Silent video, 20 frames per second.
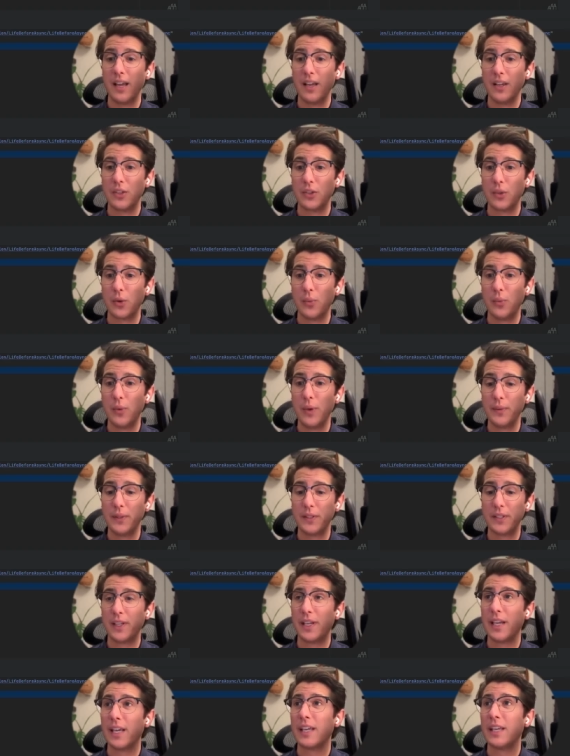So we would
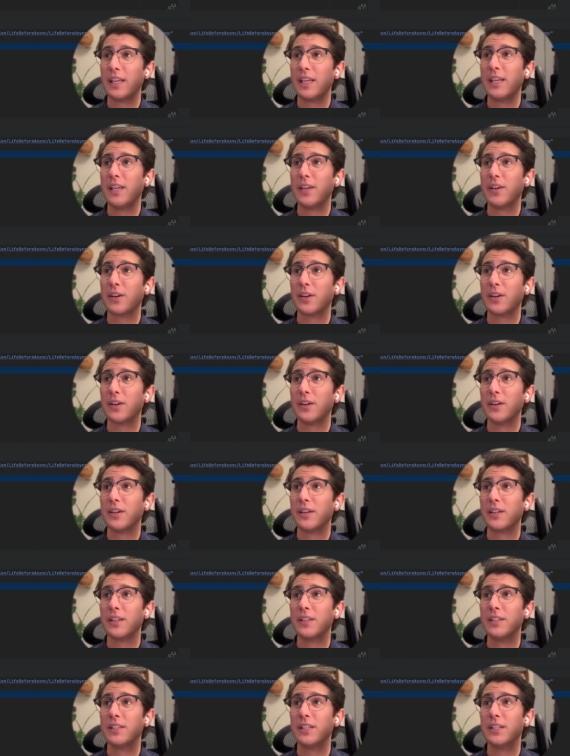say here,
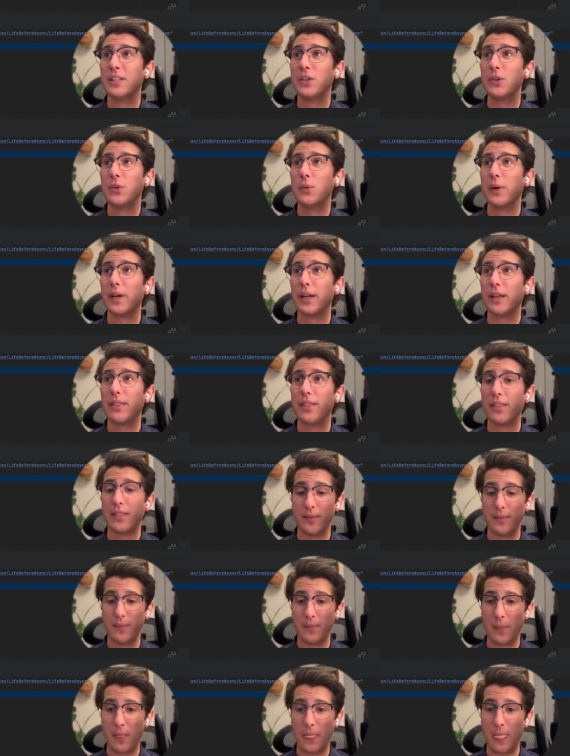continue with,
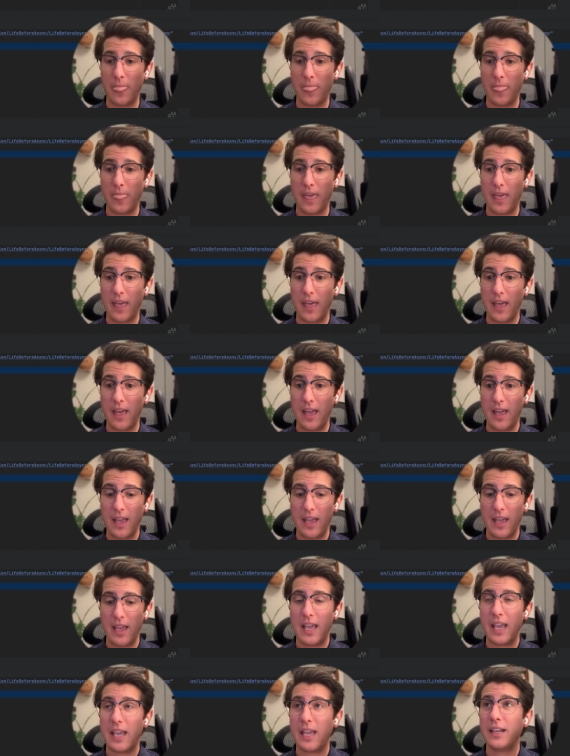
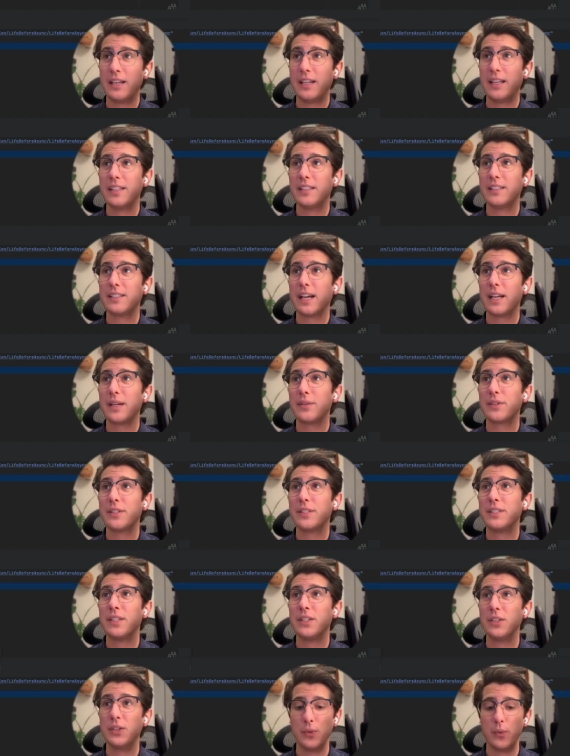and inside of
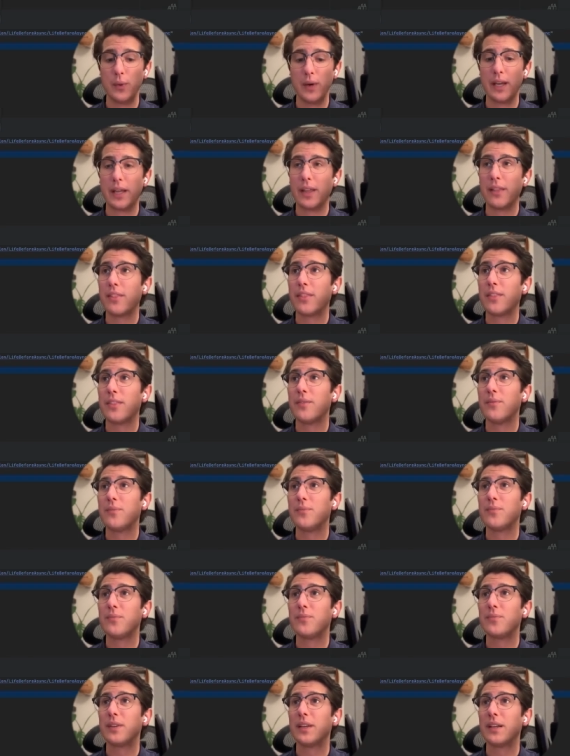continue with,
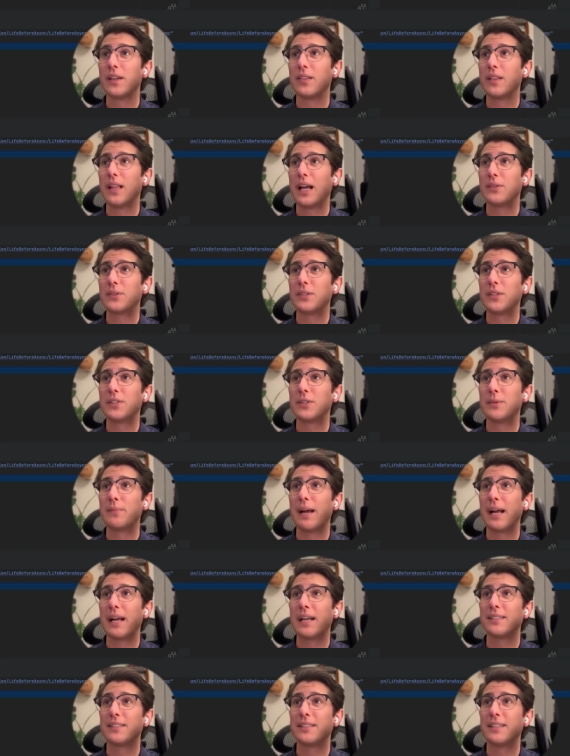it allows us to
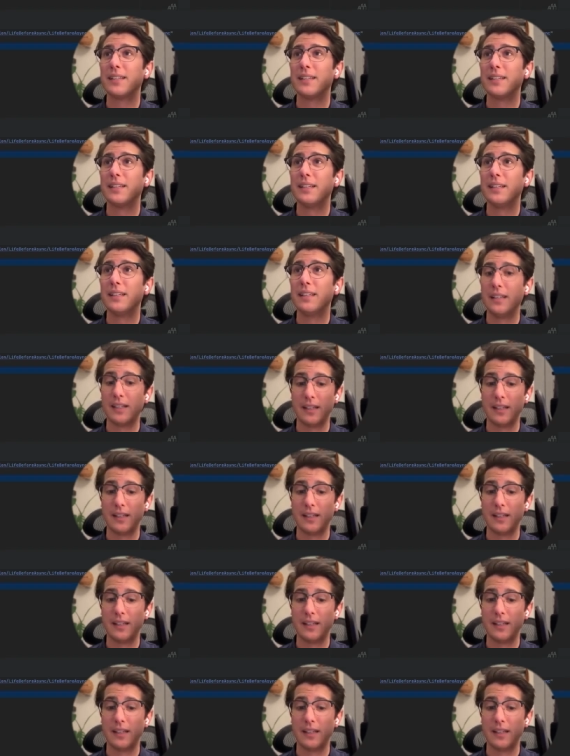pass in